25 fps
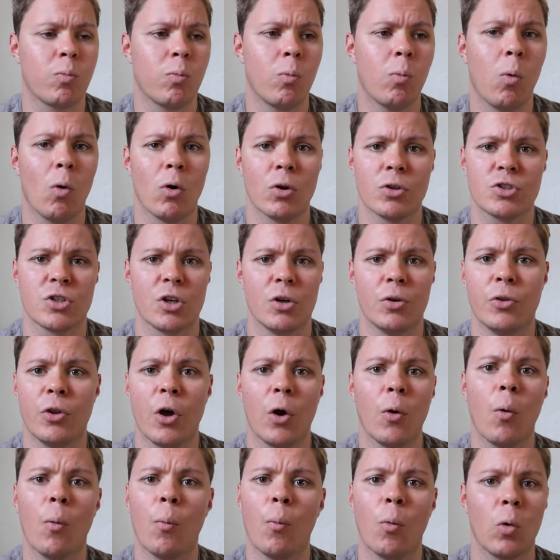what, so
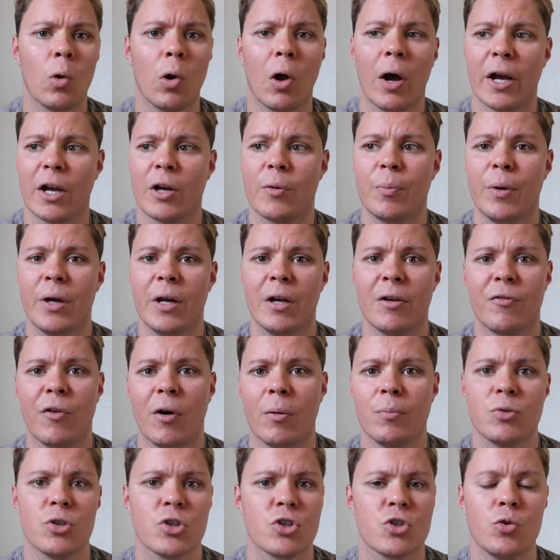no one will like me if
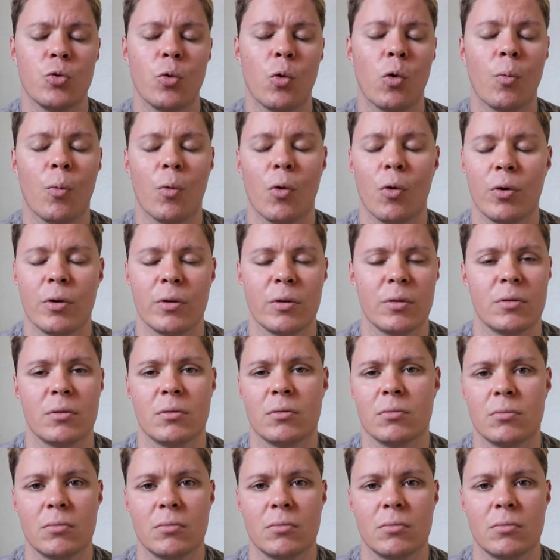I'm just normal, and